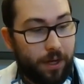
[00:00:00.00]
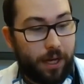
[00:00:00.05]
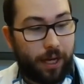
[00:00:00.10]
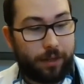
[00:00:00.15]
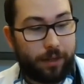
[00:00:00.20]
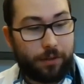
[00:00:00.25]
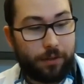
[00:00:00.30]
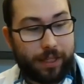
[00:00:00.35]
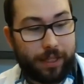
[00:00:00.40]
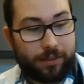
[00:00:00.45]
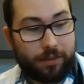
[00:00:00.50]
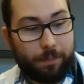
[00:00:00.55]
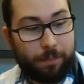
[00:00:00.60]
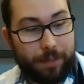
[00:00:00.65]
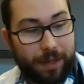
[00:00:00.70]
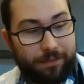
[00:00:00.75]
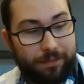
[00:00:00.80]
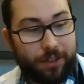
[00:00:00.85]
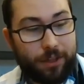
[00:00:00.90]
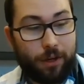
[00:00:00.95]
I know that's a bit
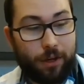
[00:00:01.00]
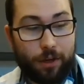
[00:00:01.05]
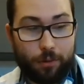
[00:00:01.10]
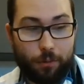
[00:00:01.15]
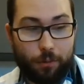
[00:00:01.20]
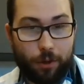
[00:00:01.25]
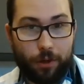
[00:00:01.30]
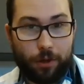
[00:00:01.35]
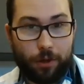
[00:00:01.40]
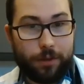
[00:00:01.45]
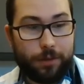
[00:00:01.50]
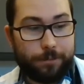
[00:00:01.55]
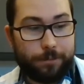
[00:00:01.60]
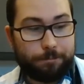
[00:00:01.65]
of a long word.